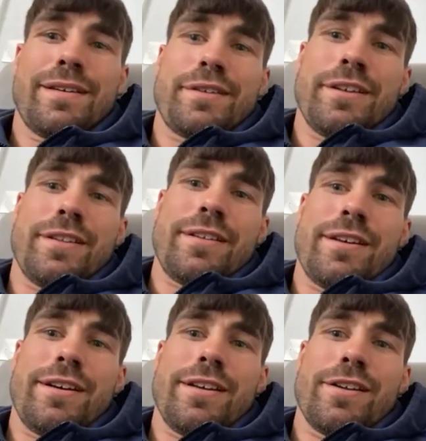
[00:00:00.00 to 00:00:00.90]
and
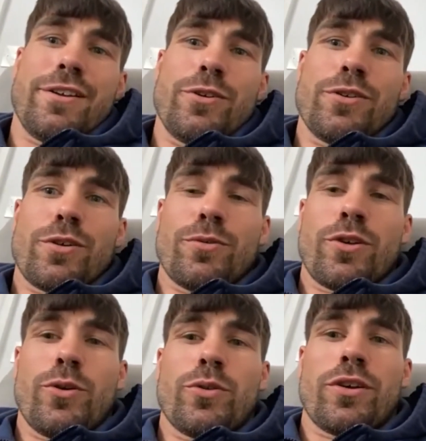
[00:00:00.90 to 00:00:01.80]
uh, you know, you don't
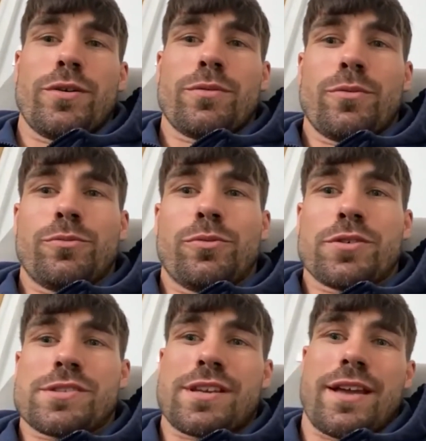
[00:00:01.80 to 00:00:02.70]
know the
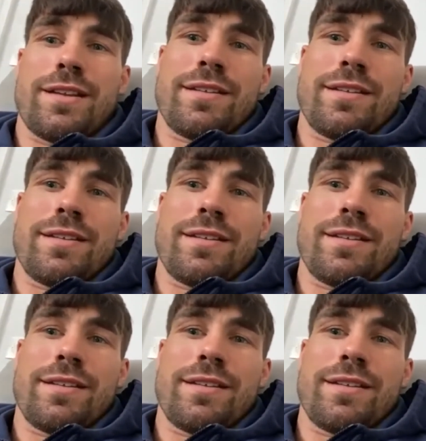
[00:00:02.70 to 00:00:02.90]
what's said.